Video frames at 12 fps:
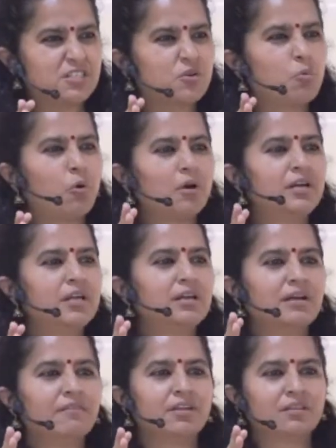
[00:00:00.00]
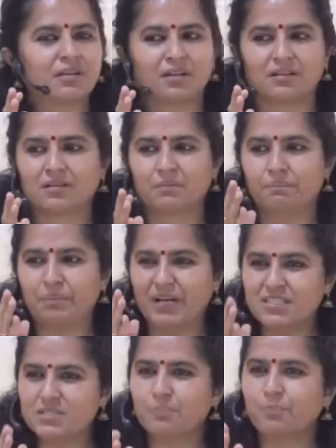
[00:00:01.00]
quality in everything, the
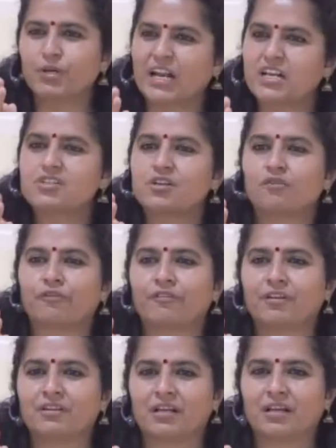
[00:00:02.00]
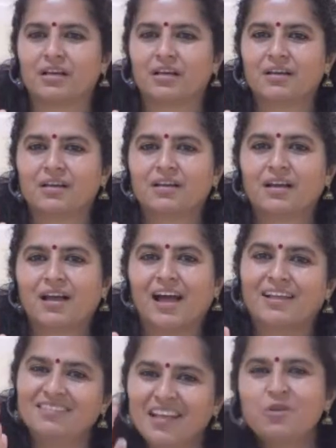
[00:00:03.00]
best potential of everything.
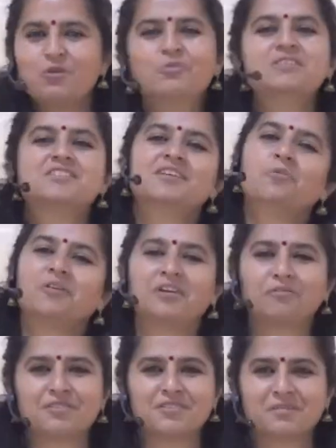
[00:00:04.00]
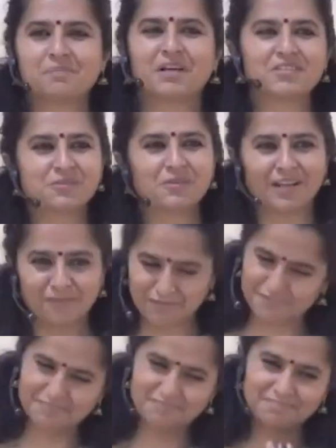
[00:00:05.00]
And then you will see what difference it makes to life.
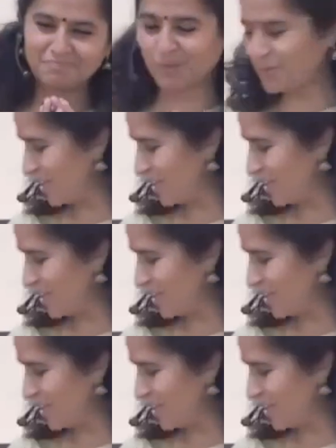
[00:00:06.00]
Bahut